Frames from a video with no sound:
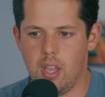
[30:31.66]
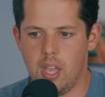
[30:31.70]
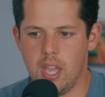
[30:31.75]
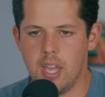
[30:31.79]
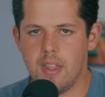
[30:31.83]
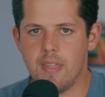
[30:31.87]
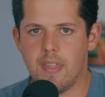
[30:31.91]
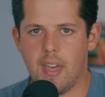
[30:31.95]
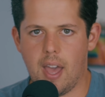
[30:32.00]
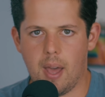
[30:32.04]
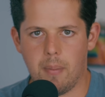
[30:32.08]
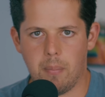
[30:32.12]

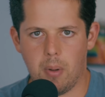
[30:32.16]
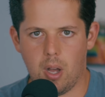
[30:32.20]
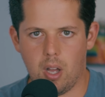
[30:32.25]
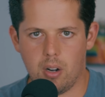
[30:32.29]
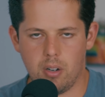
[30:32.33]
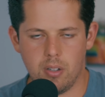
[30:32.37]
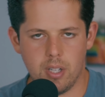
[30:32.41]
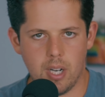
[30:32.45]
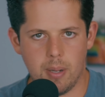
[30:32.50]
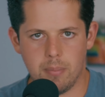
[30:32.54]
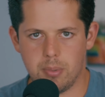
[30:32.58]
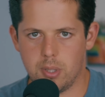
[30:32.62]
in that
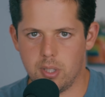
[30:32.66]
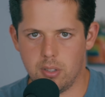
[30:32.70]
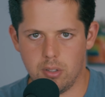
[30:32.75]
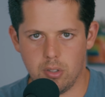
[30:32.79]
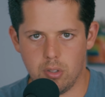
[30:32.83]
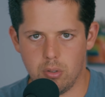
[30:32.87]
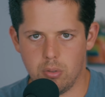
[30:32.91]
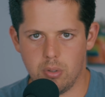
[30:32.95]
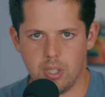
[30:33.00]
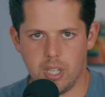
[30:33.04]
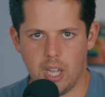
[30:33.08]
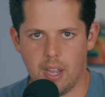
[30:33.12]
model, and I'm still
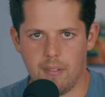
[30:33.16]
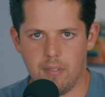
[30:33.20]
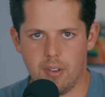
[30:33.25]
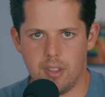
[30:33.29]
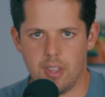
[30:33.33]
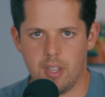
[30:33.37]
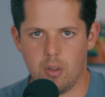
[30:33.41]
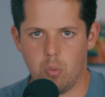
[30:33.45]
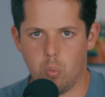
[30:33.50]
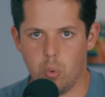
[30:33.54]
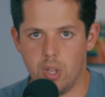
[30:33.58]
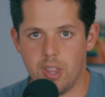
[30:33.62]
doing
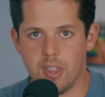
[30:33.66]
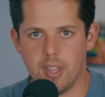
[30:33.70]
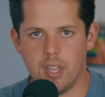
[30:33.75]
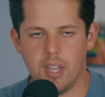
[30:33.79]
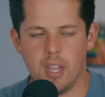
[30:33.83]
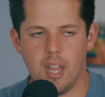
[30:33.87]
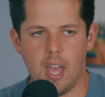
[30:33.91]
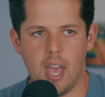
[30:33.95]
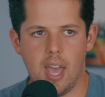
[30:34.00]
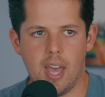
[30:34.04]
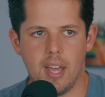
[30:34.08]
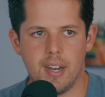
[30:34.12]
everything with
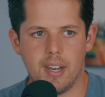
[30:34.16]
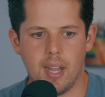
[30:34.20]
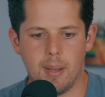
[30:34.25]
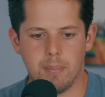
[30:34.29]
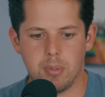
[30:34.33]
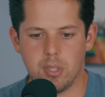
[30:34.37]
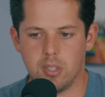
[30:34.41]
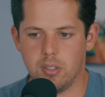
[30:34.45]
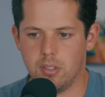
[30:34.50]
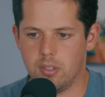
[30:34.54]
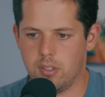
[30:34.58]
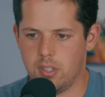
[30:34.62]
it, and
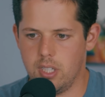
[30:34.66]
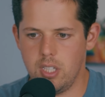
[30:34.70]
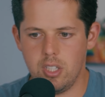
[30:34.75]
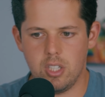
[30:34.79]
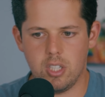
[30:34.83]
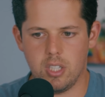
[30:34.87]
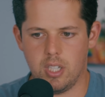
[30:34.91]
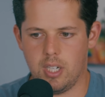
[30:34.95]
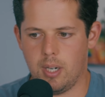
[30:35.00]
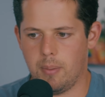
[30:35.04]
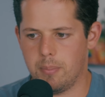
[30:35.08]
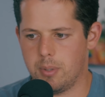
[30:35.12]
I'm still teaching it.